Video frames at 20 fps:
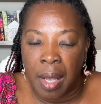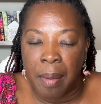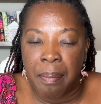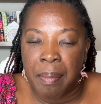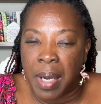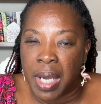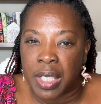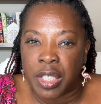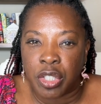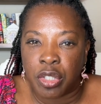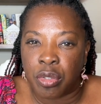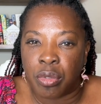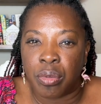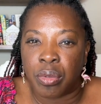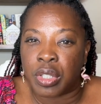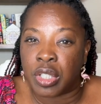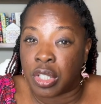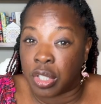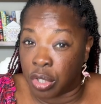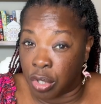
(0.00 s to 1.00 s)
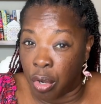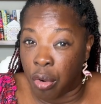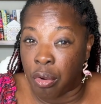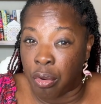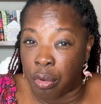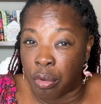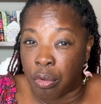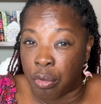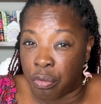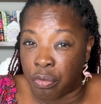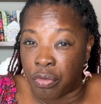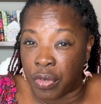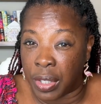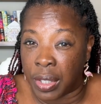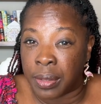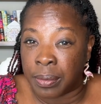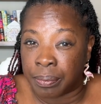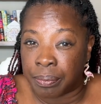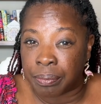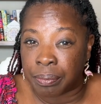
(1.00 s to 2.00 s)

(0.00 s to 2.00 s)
among you serve.